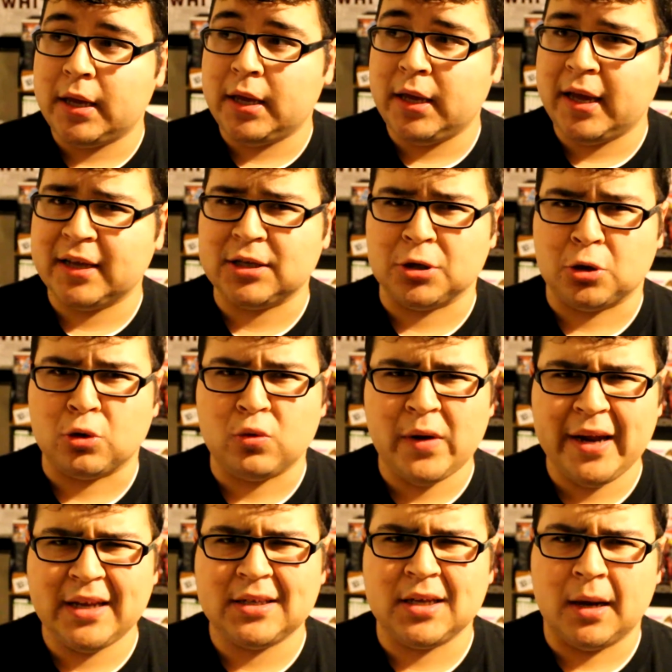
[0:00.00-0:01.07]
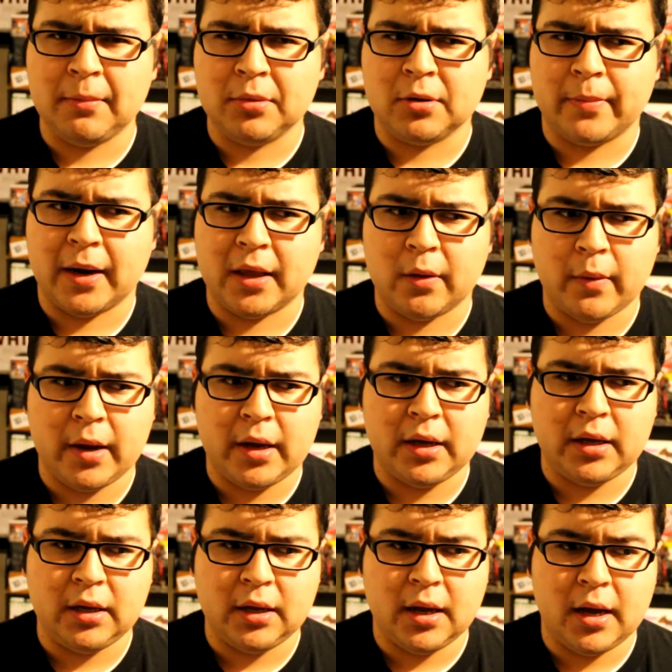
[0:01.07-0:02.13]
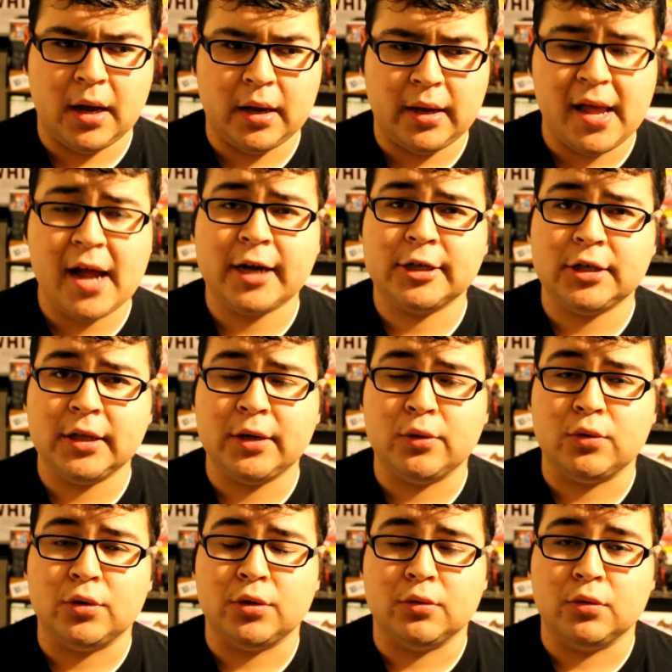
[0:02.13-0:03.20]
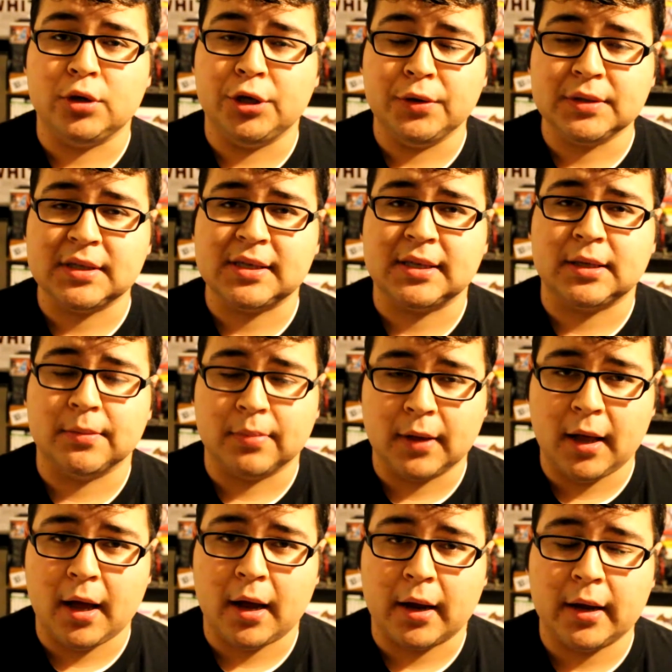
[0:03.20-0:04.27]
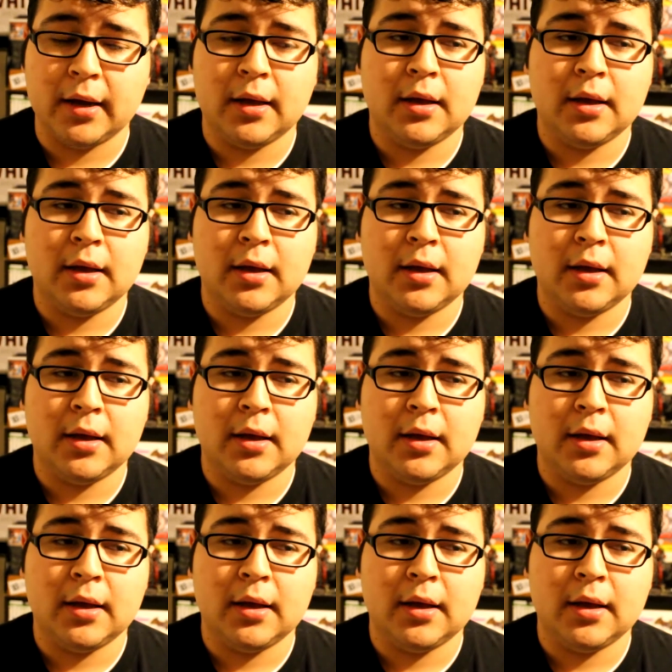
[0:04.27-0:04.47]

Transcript: He has a great Tumblr by the way. He uh, he actually uses it to blog.